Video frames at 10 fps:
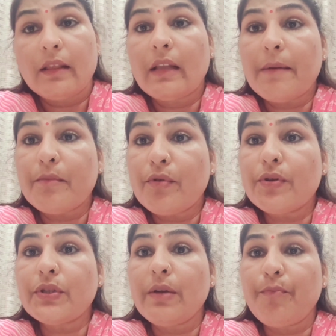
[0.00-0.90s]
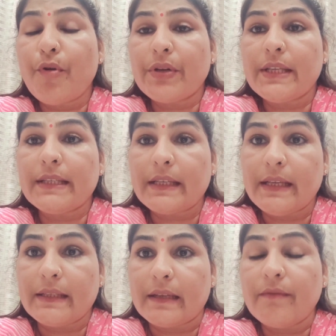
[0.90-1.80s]
The most important
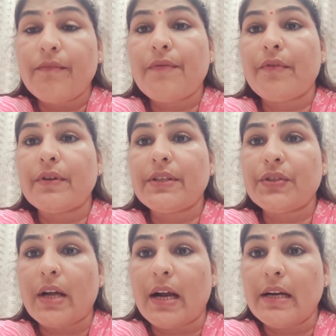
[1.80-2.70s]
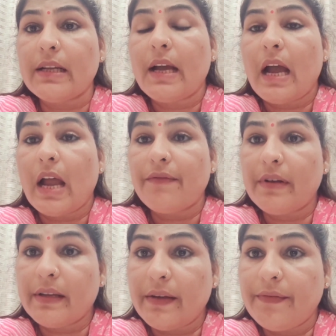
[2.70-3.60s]
suggestion before start I
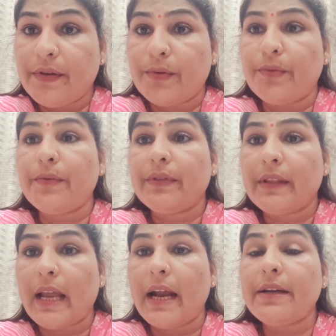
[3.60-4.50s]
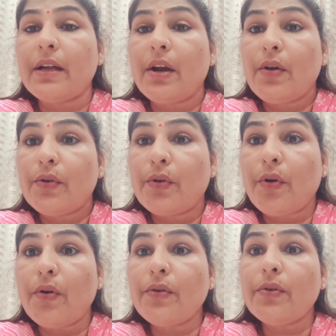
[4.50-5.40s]
will give you that
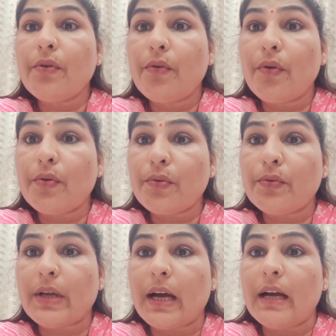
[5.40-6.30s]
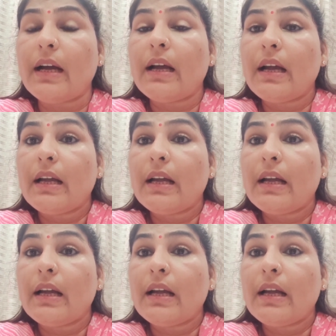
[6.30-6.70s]
don't go to the